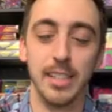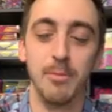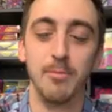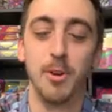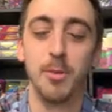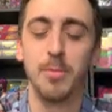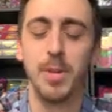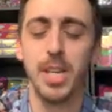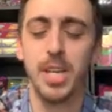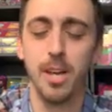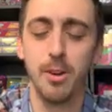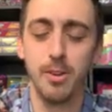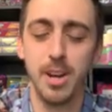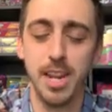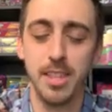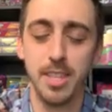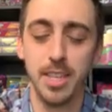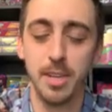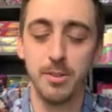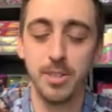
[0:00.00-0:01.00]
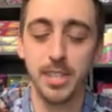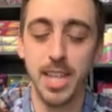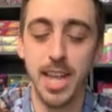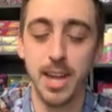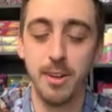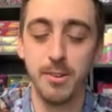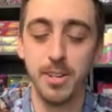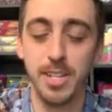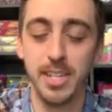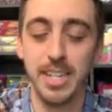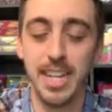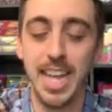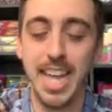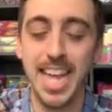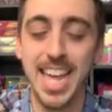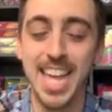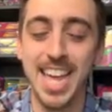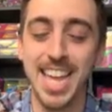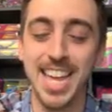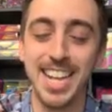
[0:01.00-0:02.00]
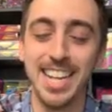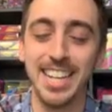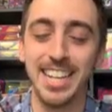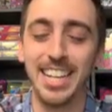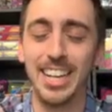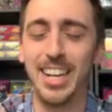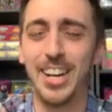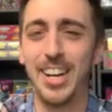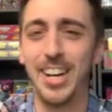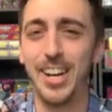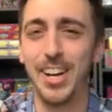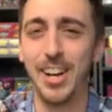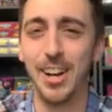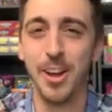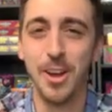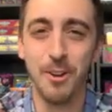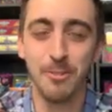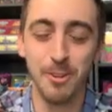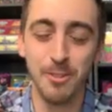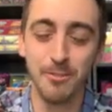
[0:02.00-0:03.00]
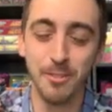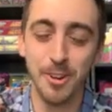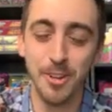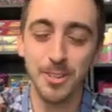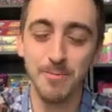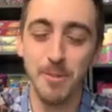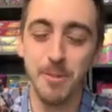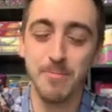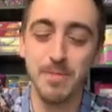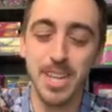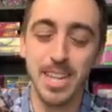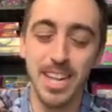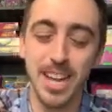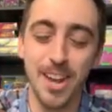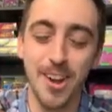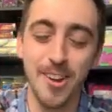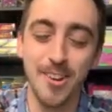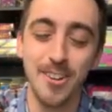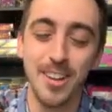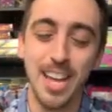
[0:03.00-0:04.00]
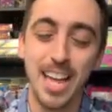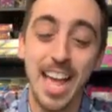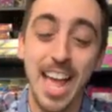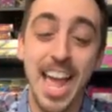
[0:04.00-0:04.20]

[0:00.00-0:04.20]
Morpeko, what I think it was that one, and Reverse Morpeko.